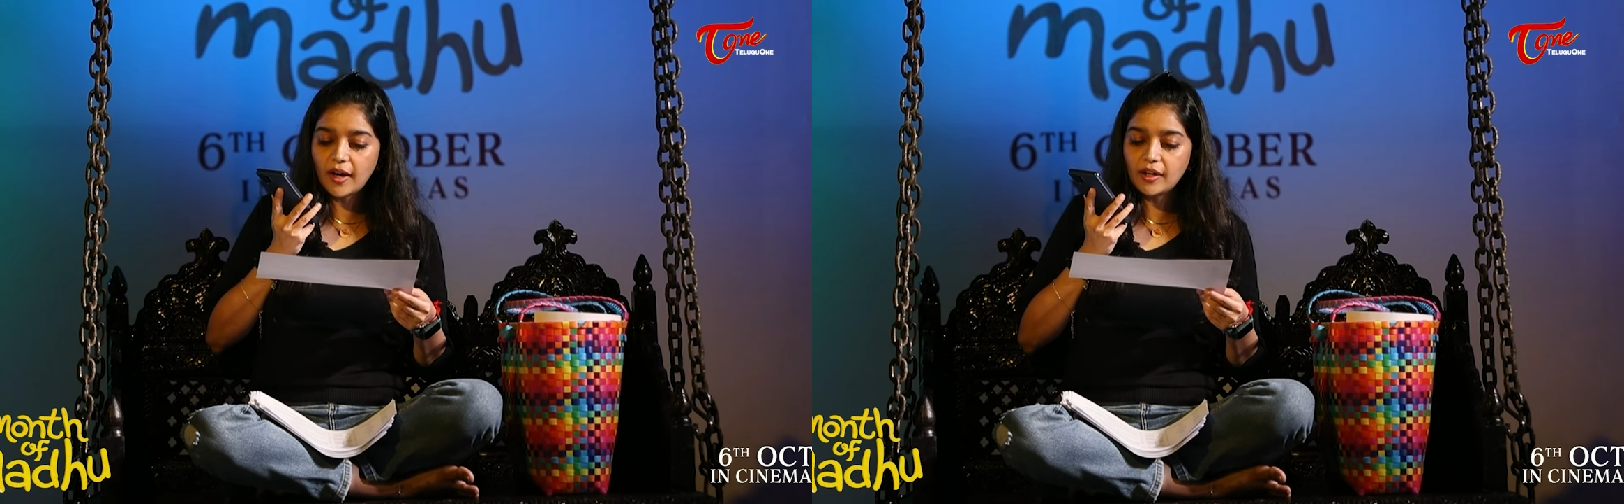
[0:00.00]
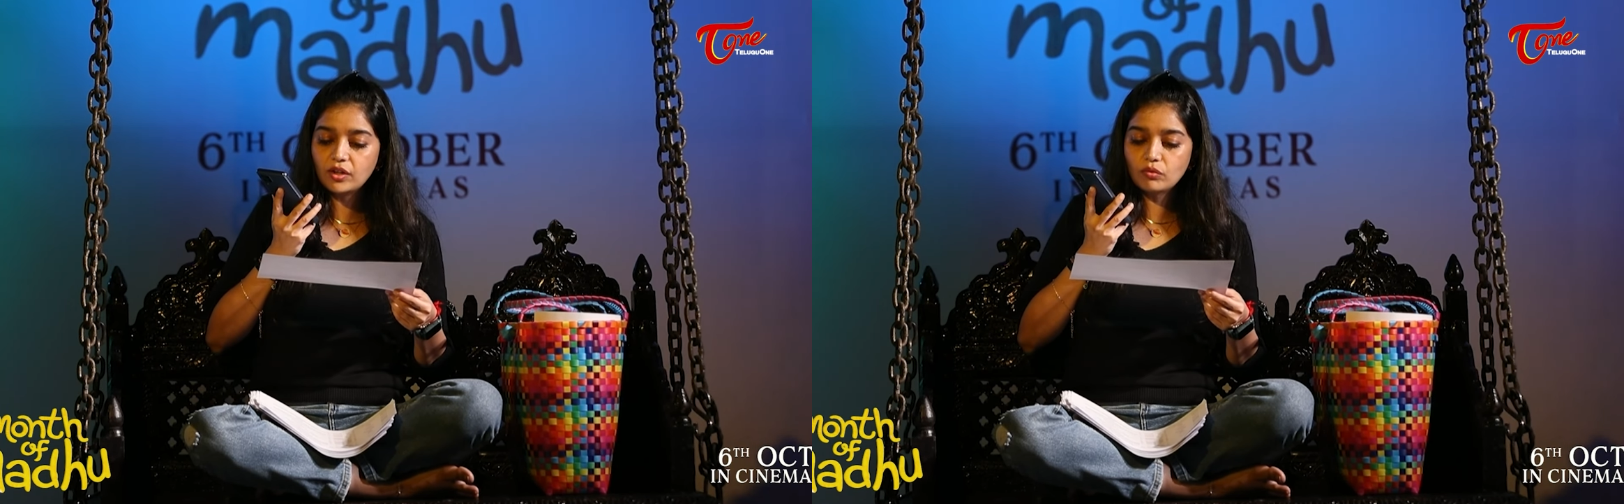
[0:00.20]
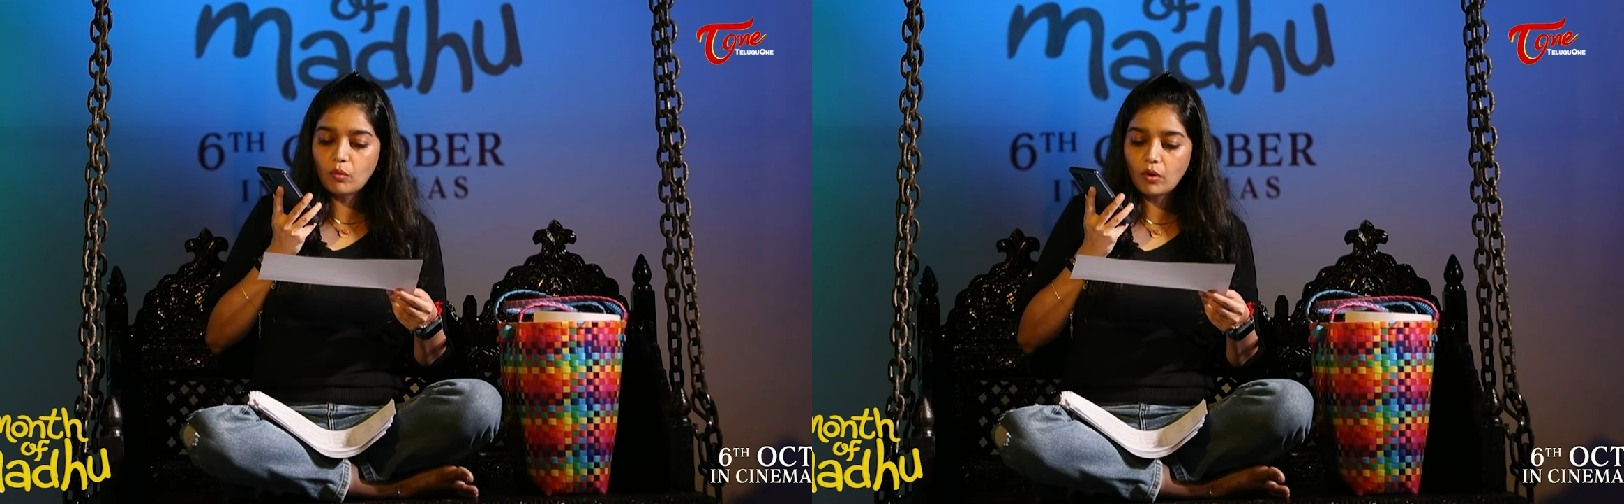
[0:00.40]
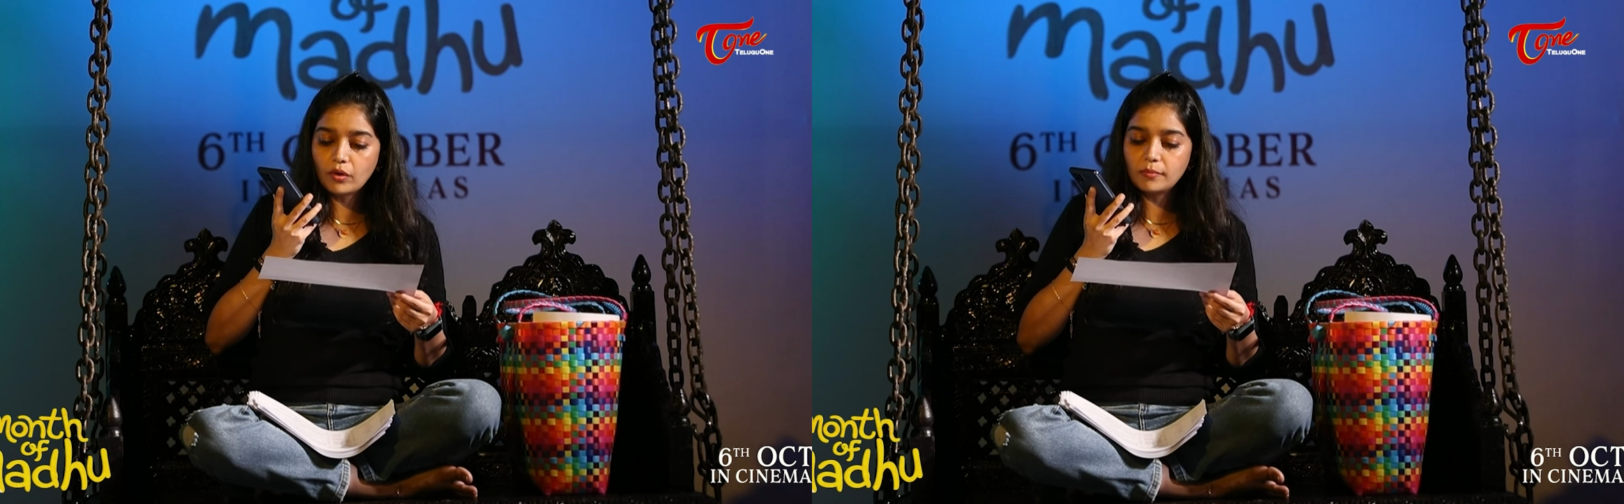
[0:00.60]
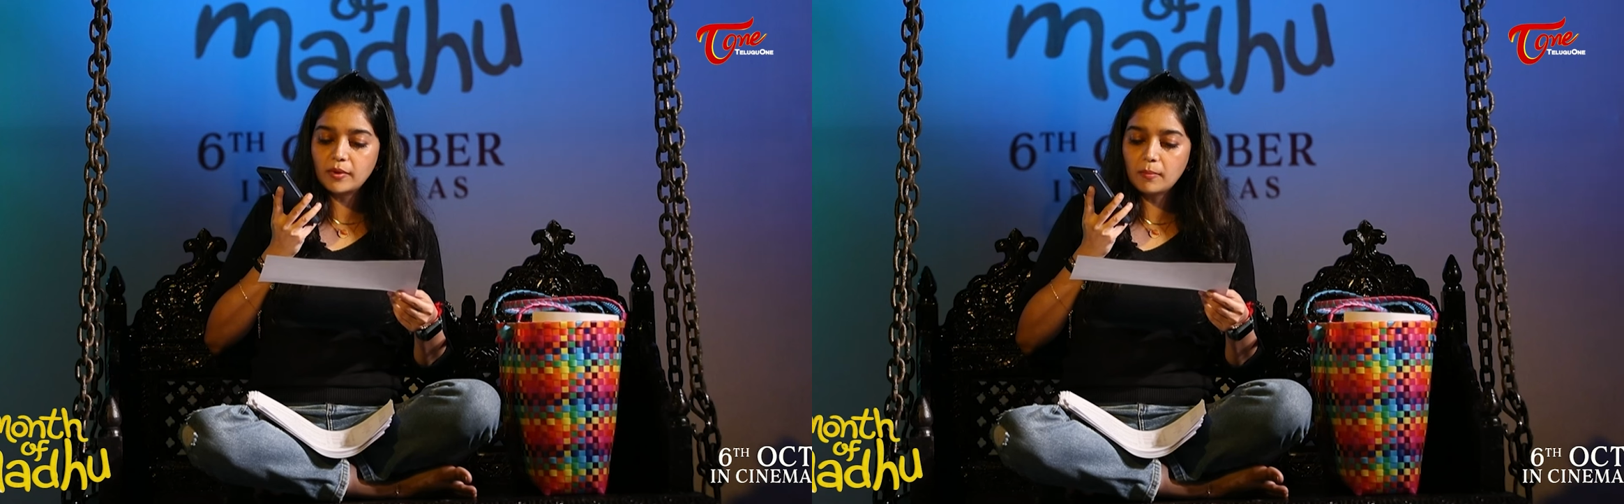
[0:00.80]
Why do you
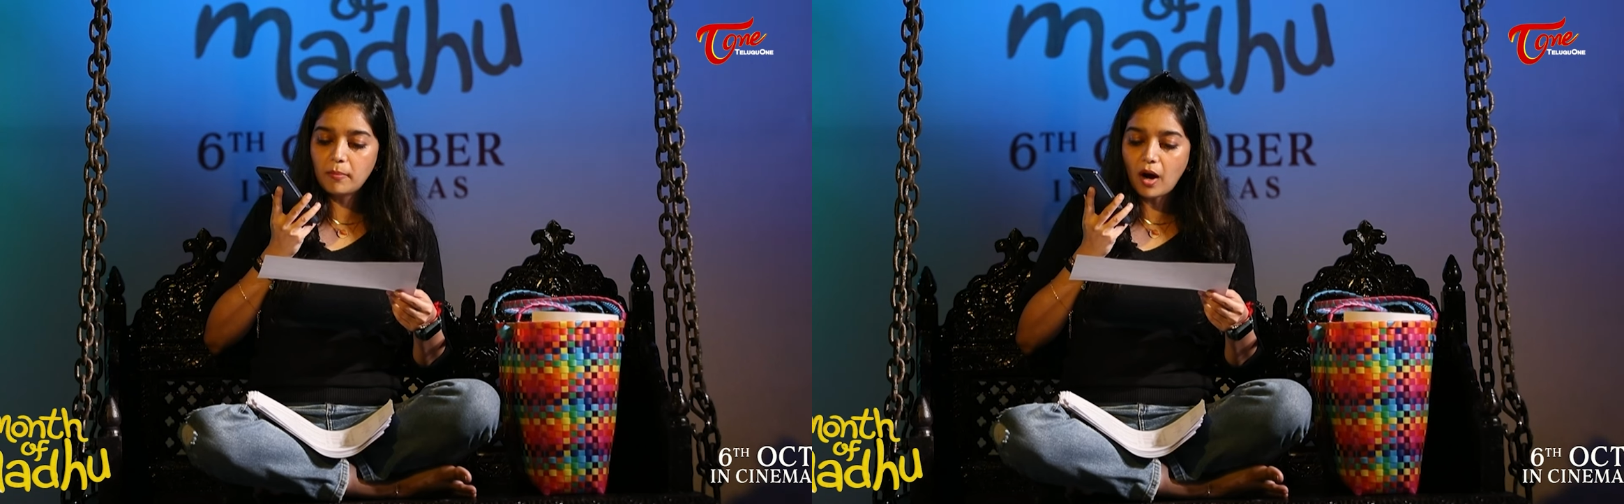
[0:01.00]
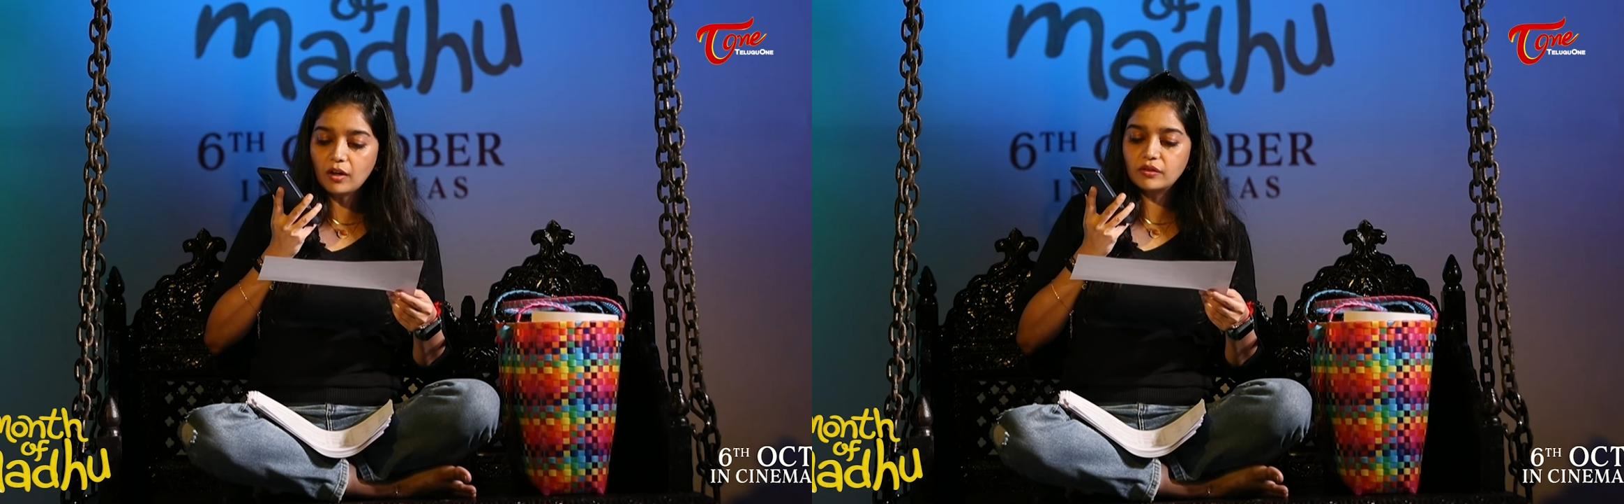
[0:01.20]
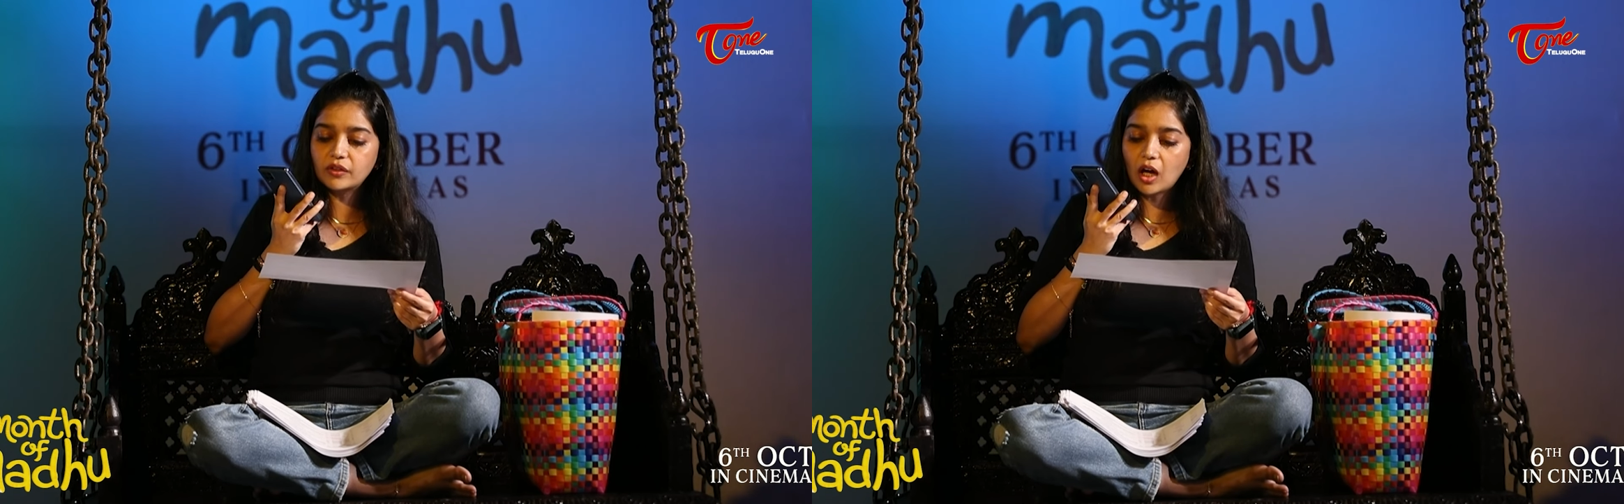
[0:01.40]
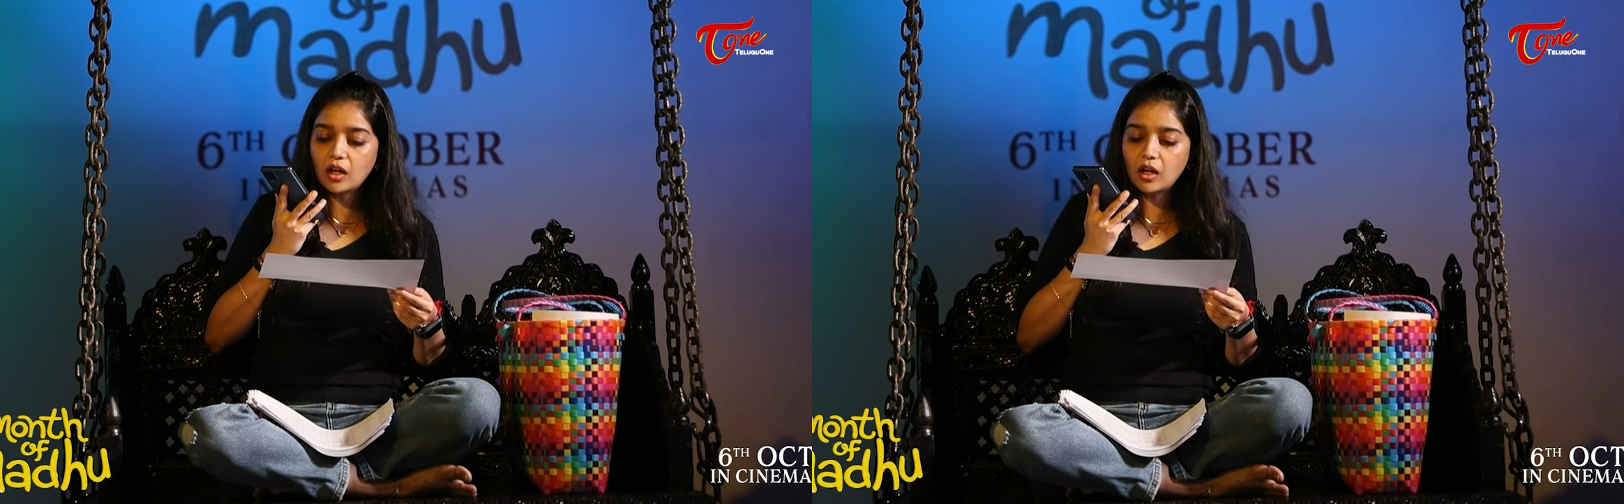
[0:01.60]
want to be a part of